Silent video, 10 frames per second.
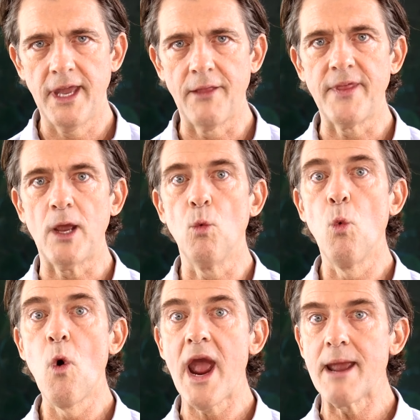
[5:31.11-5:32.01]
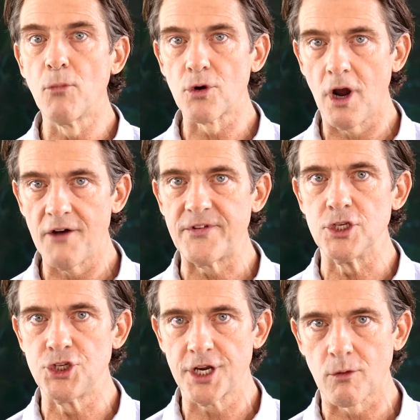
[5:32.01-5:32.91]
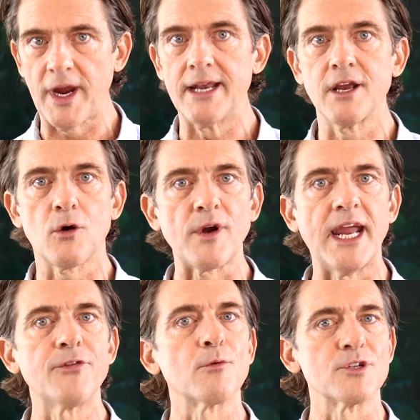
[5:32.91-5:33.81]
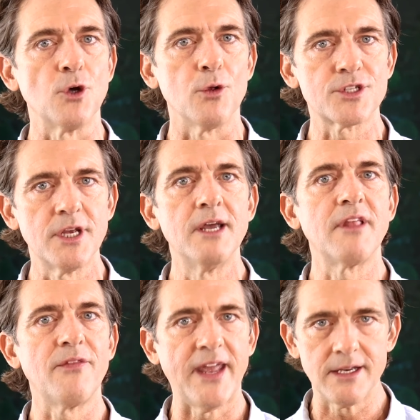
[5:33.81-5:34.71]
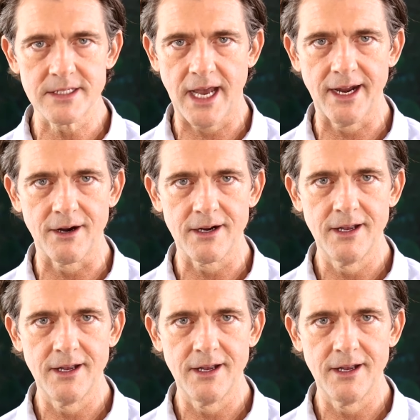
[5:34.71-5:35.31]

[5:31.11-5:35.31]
And they way more often generate and create the results that they desire.